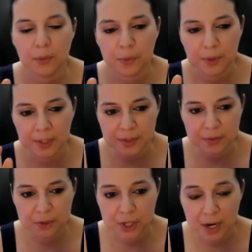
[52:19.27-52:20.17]

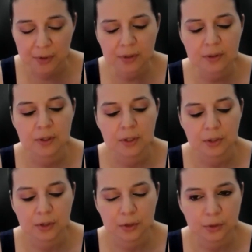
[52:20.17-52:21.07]
Listen, Sharon,
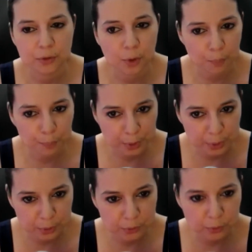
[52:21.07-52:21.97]
you don't
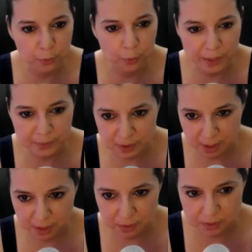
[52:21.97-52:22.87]
build
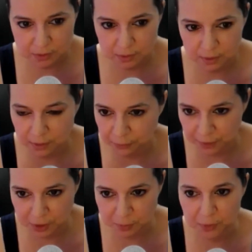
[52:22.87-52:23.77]
websites on
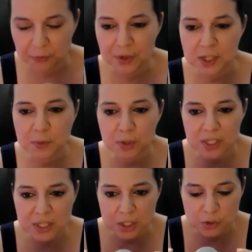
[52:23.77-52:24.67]
Facebook. Facebook
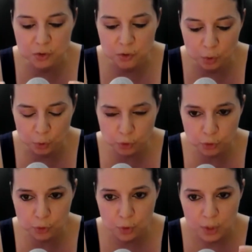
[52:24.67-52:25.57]
is a
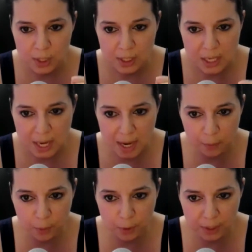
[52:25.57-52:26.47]
social
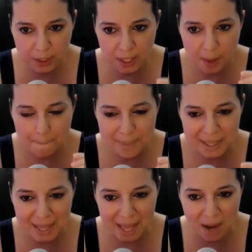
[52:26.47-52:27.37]
networking
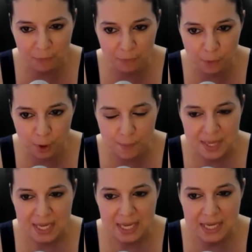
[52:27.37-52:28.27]
platform.
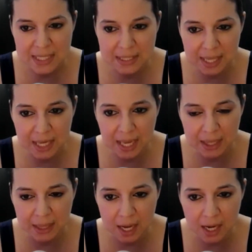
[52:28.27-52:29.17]
It is like
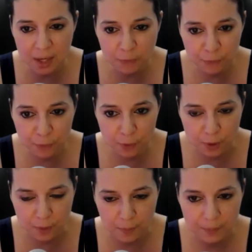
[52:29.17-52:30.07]
a live
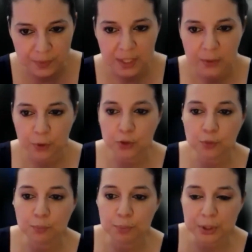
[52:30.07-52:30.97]
forum where
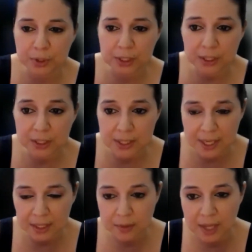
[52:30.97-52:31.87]
you build and
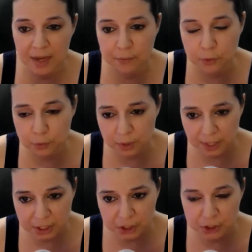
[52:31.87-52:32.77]
connect and have new
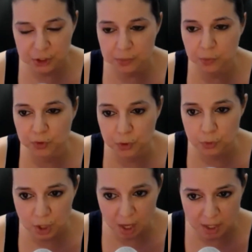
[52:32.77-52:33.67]
relationships with
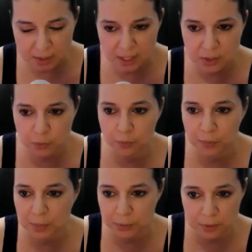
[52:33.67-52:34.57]
new contacts, with
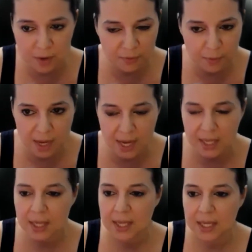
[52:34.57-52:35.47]
people you never met.
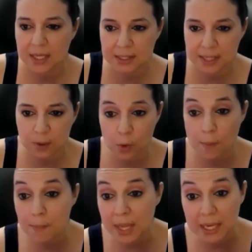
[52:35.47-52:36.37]
It is like
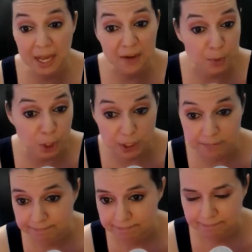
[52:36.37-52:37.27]
one big life party,
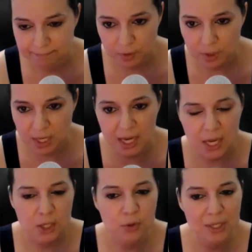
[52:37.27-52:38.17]
okay?
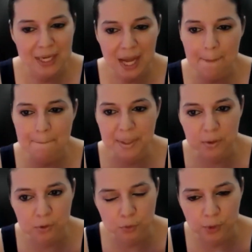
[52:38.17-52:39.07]
You cannot
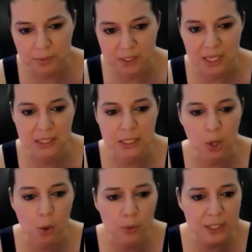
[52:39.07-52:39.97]
build websites. The
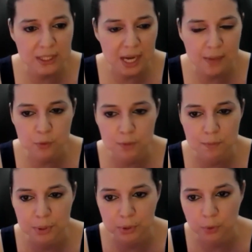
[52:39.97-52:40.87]
only time you
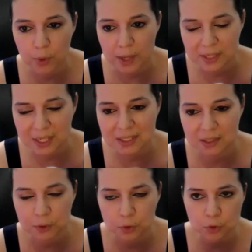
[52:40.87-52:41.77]
can build a website is
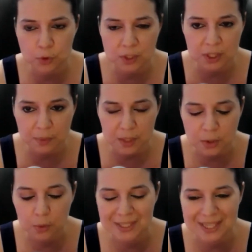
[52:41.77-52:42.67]
if you use something
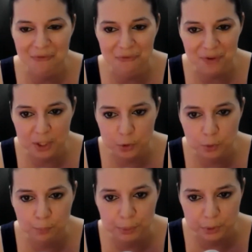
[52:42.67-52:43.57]
known as a
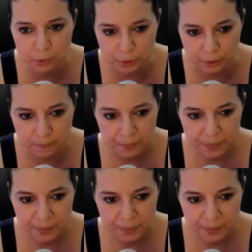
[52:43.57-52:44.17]
funnel builder.